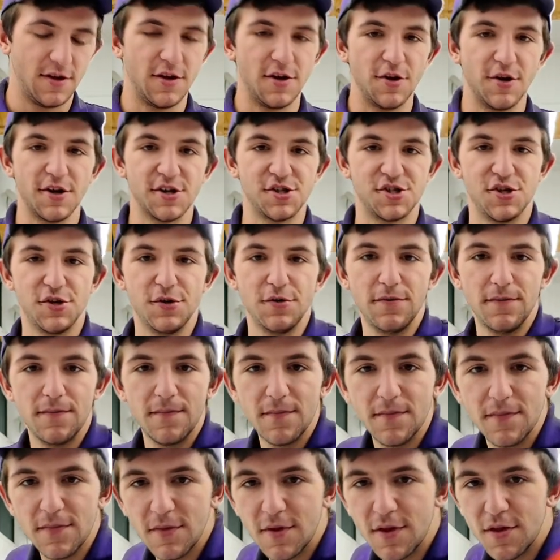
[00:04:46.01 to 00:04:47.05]
you can shoot
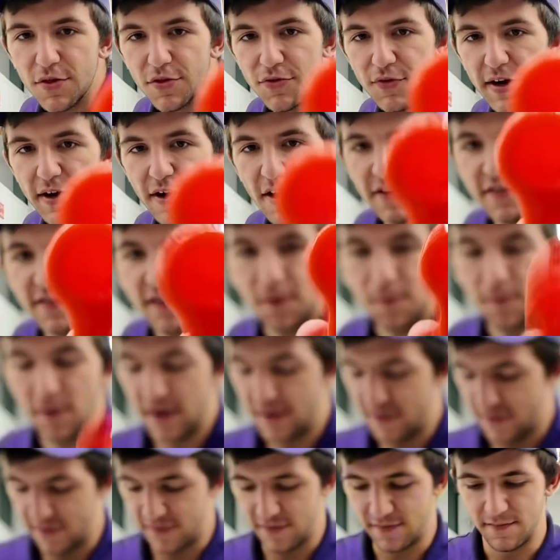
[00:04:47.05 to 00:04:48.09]
3 darts at
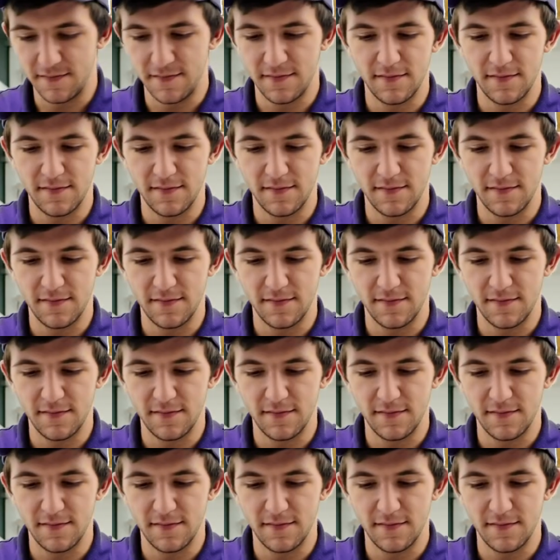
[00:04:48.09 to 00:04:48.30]
once.